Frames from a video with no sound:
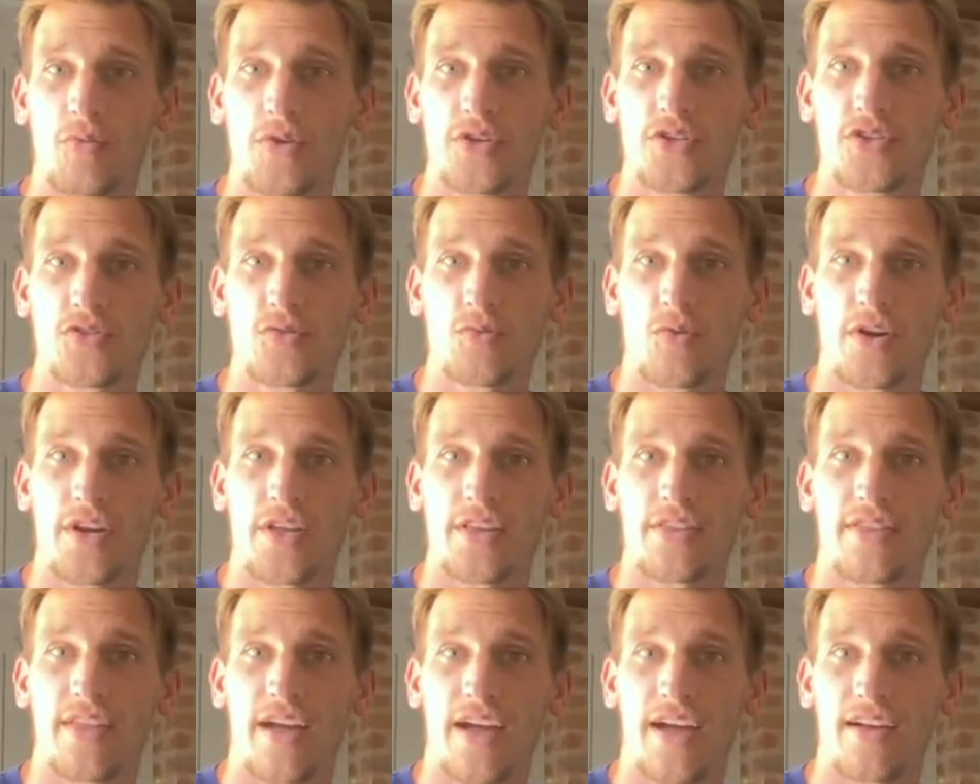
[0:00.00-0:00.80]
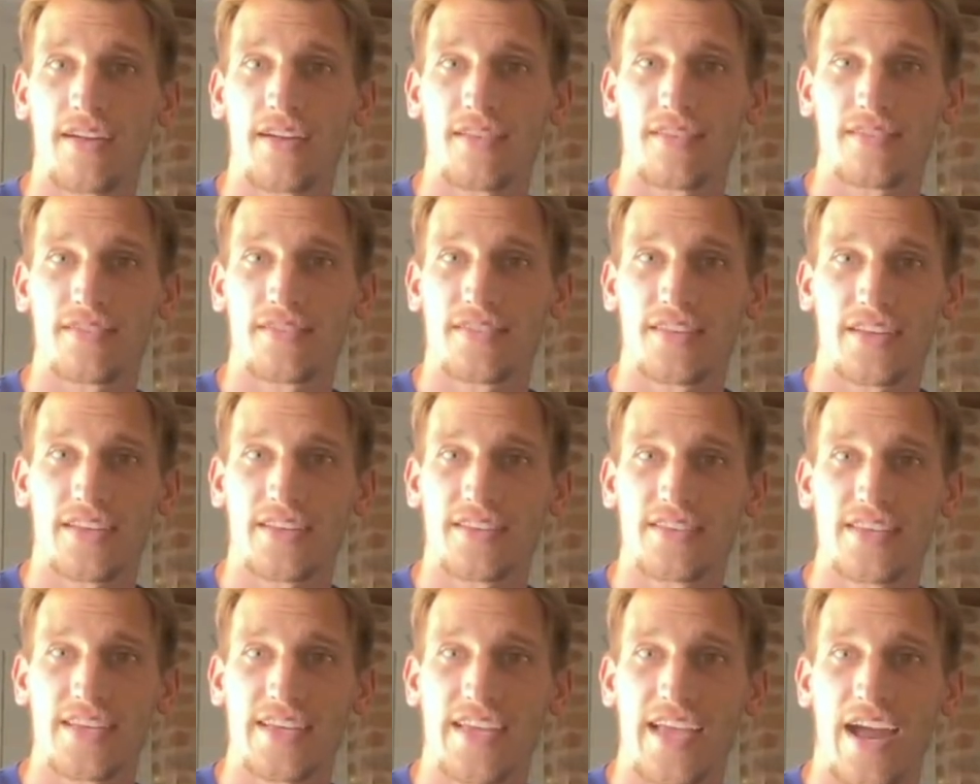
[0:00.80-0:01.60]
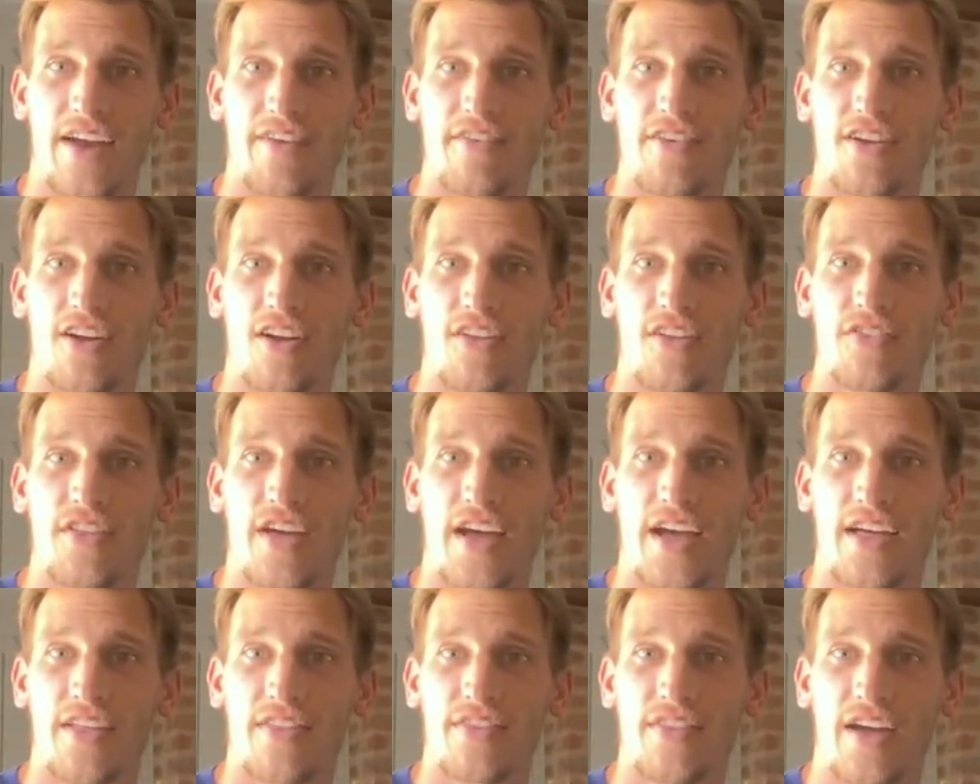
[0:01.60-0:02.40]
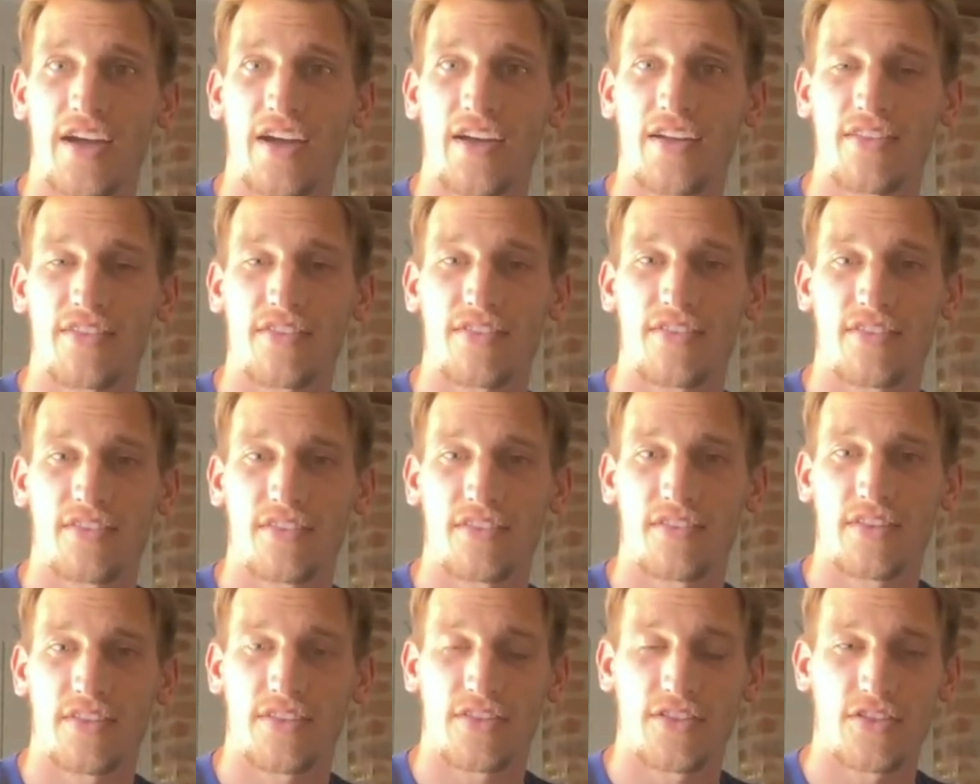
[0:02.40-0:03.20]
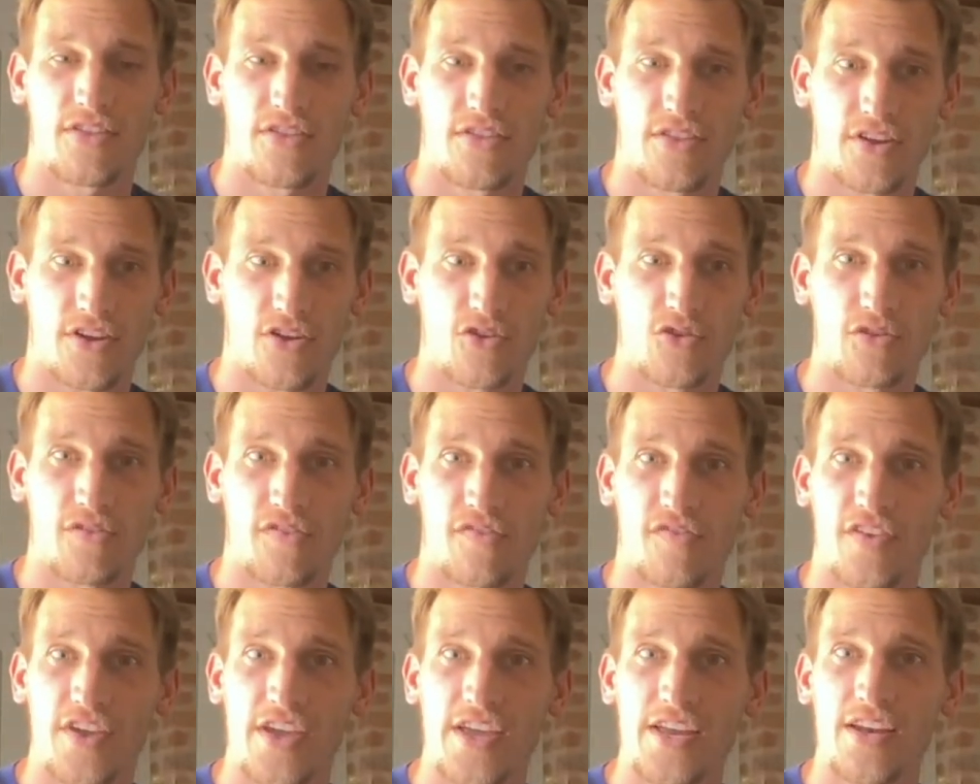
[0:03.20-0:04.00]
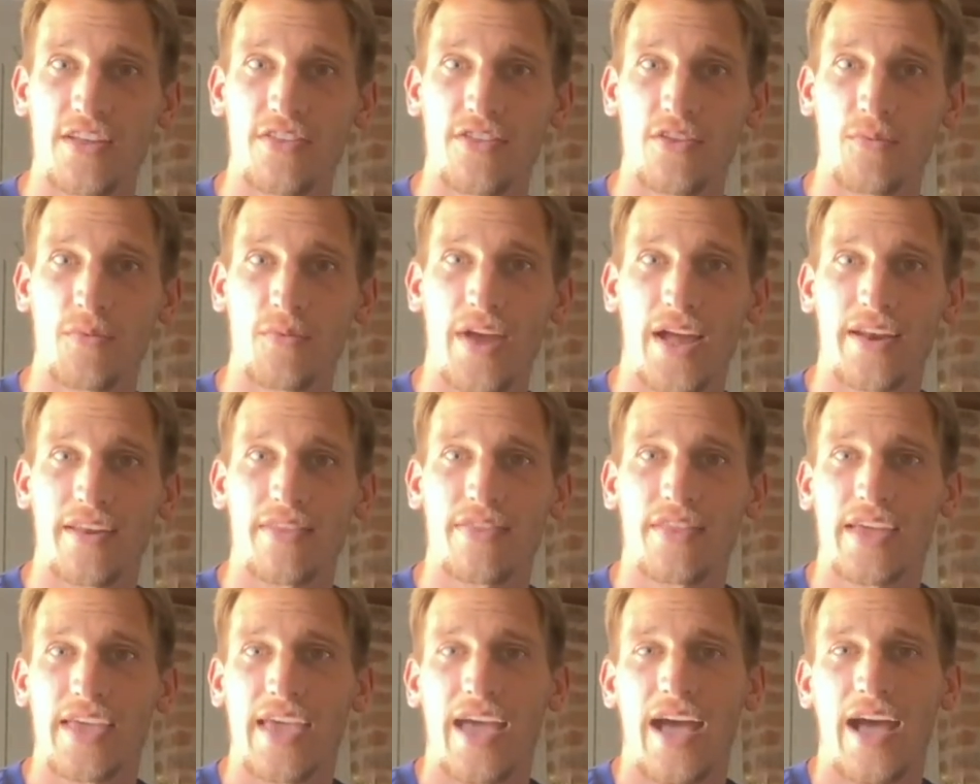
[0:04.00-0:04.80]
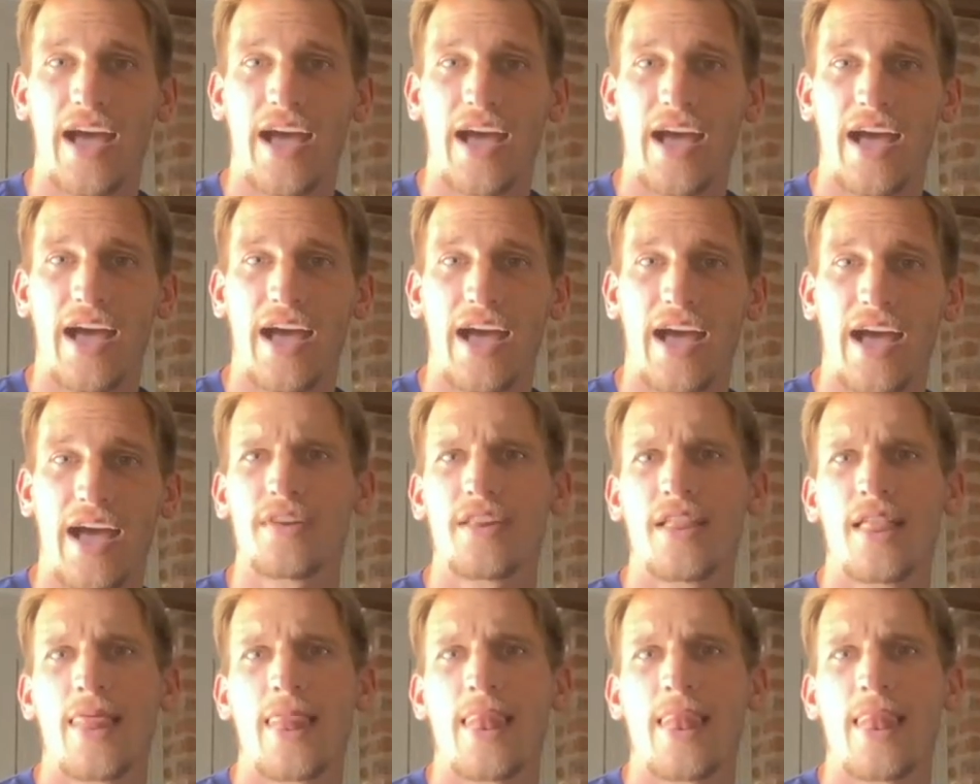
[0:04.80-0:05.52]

We just wanted that to carry on, that the good feeling that we had in the camp. And